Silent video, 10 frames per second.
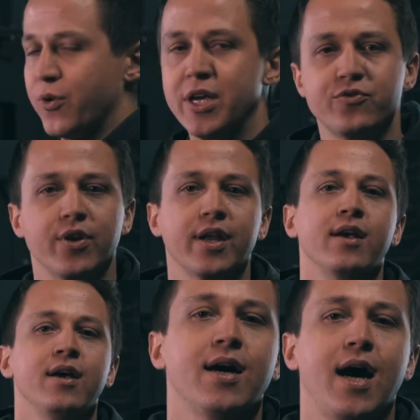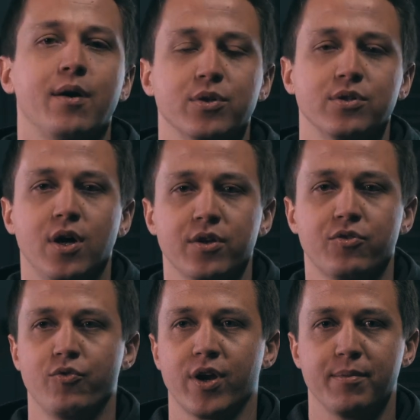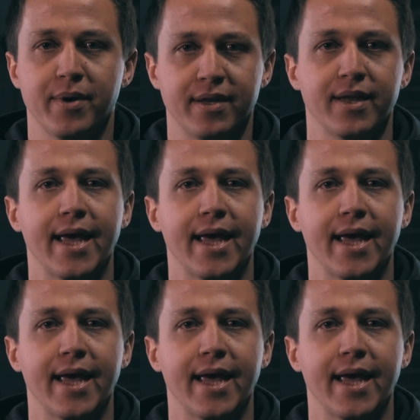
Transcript: for heat treating, I would not recommend